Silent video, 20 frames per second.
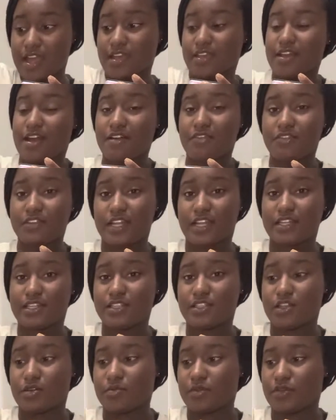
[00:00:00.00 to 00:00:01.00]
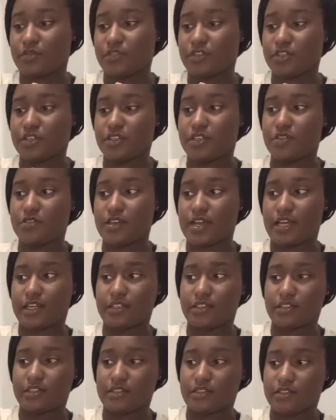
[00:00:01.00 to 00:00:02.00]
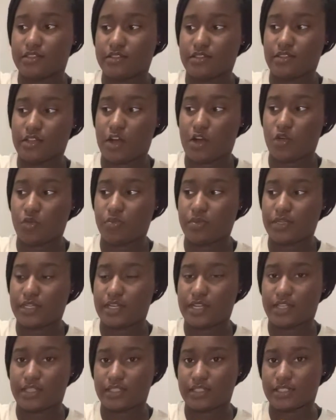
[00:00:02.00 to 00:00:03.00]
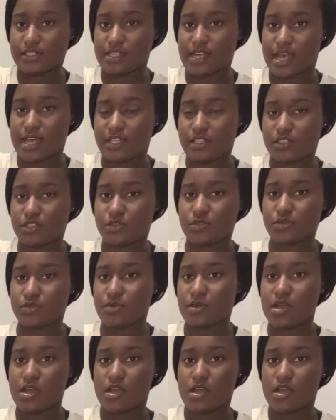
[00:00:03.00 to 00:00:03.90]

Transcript: I feel like this is gonna be real cute. Got a little opening at the side too.